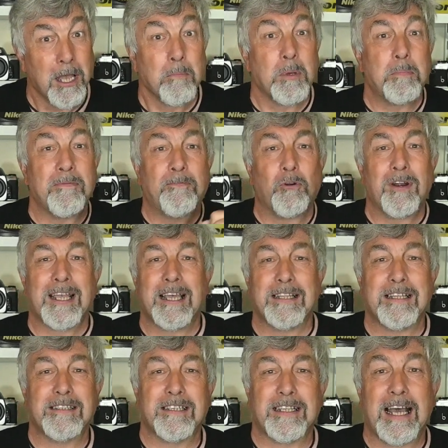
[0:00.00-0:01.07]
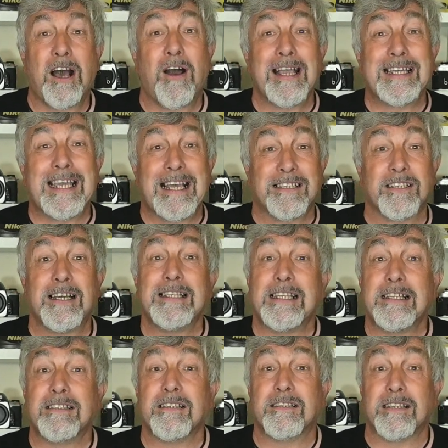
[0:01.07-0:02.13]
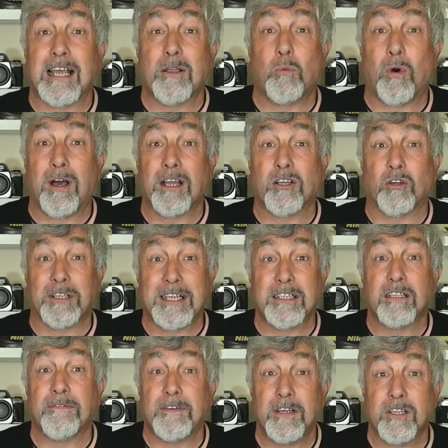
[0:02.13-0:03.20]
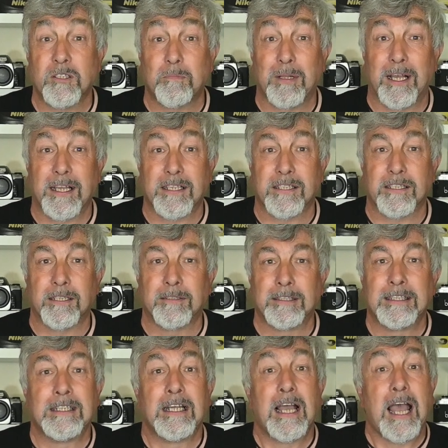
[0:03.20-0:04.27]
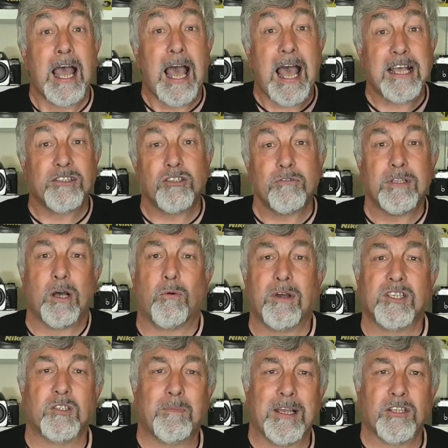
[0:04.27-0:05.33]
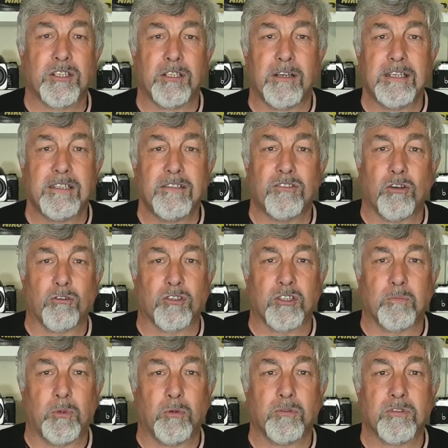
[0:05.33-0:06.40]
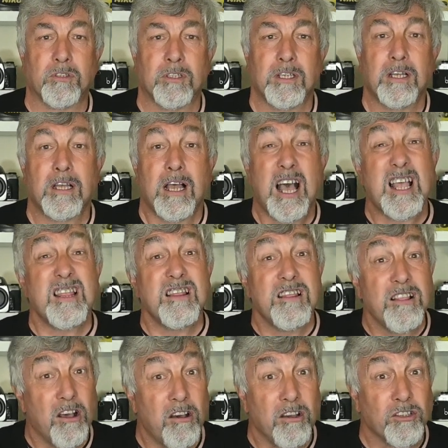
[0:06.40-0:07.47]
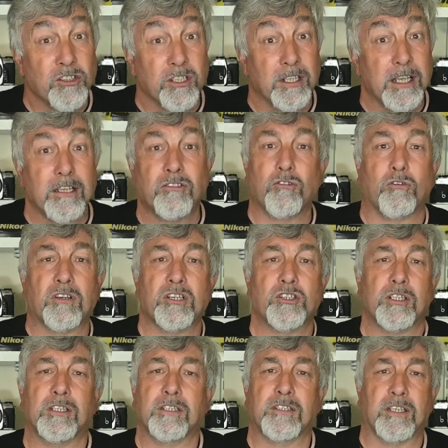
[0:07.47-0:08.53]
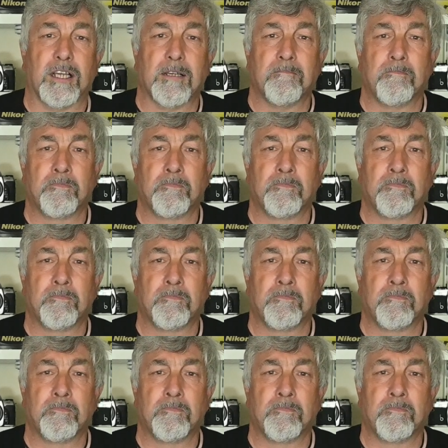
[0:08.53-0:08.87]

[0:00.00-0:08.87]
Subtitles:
But before I get into that, I guess I need to say why I got it in the first place. As you know, I specialise in dog sports and largely dog agility.